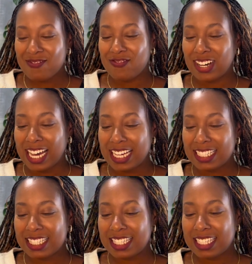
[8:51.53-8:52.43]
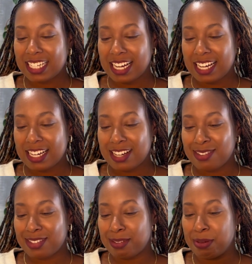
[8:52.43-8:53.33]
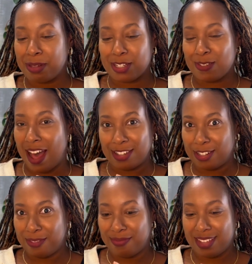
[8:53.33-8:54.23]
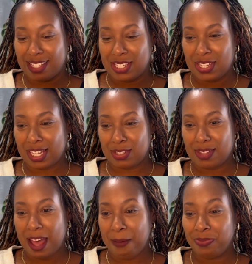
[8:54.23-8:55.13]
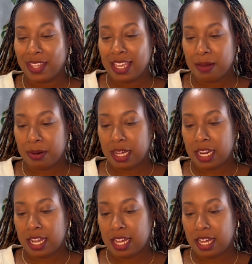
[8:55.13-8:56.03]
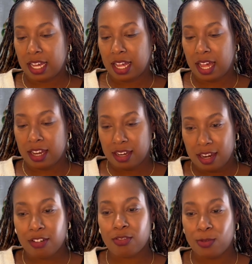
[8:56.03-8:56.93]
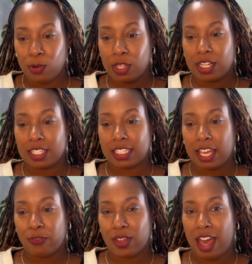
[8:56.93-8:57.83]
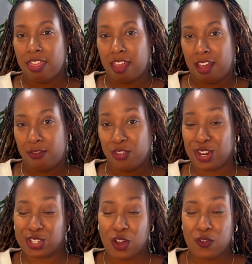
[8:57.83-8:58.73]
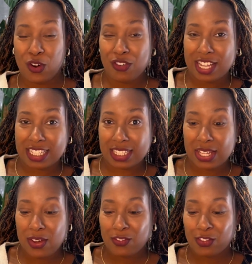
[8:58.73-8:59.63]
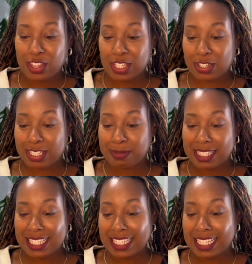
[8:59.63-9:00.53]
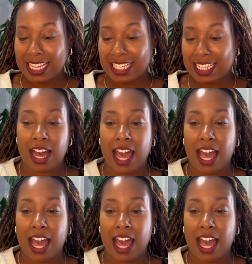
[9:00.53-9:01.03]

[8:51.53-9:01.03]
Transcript: But some people are just faster, and so you can do that. But a really good gift, I think, for yourself or friends for this Christmas season.